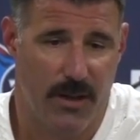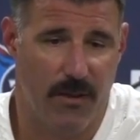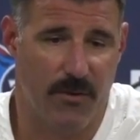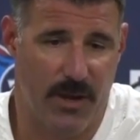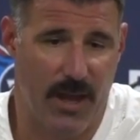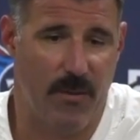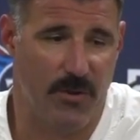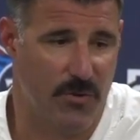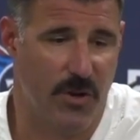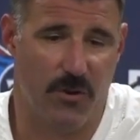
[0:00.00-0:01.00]
Every game
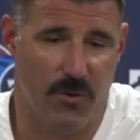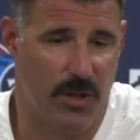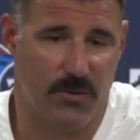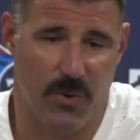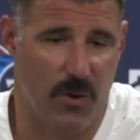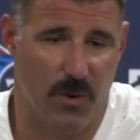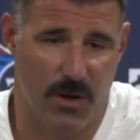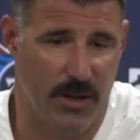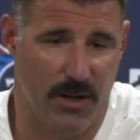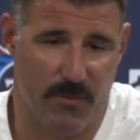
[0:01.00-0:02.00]
is critical. That's why we're
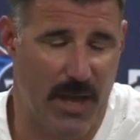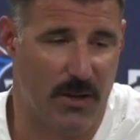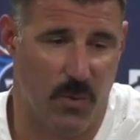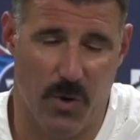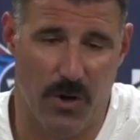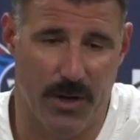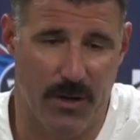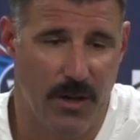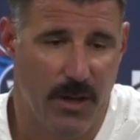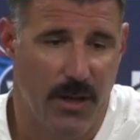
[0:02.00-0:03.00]
going to get back to work and,
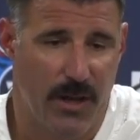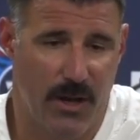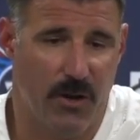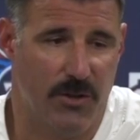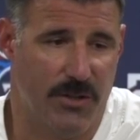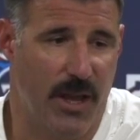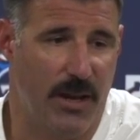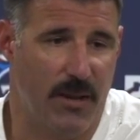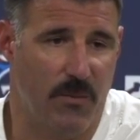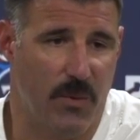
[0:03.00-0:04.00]
and
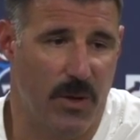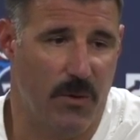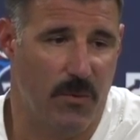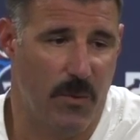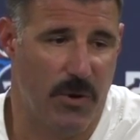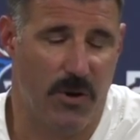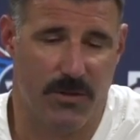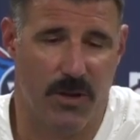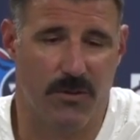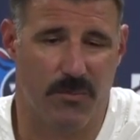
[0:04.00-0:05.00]
understand that we, we put
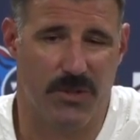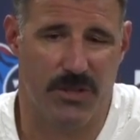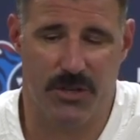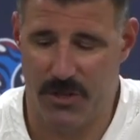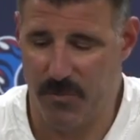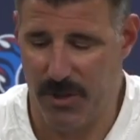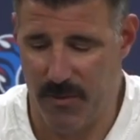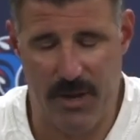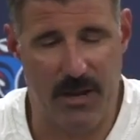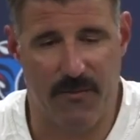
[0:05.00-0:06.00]
ourselves in position to play
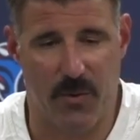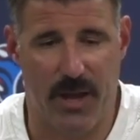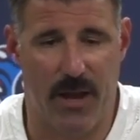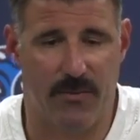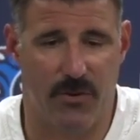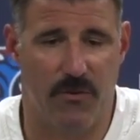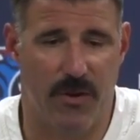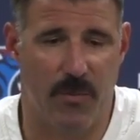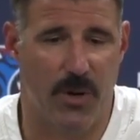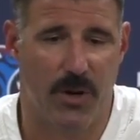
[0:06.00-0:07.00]
meaningful games in
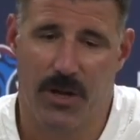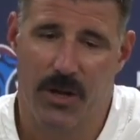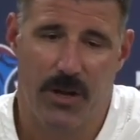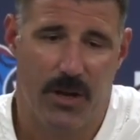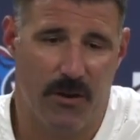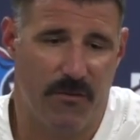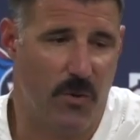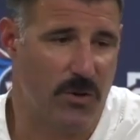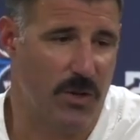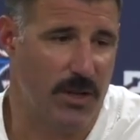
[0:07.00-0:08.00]
November.
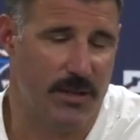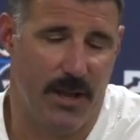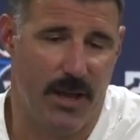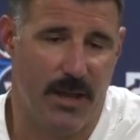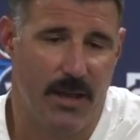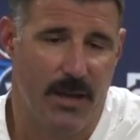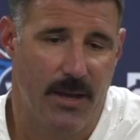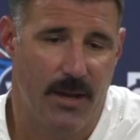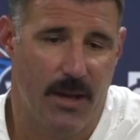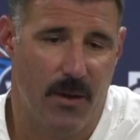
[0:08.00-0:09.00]
Unfortunately, today
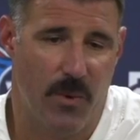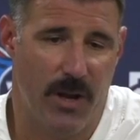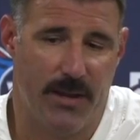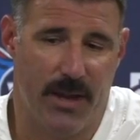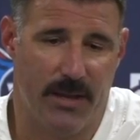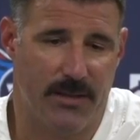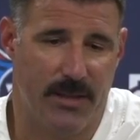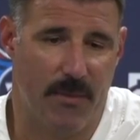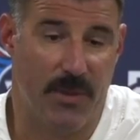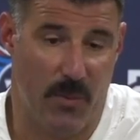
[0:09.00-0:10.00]
uh, we didn't take the
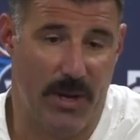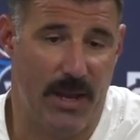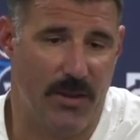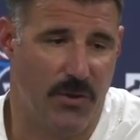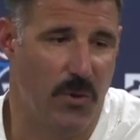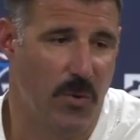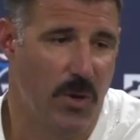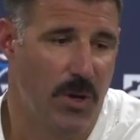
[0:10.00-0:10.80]
step that we needed to.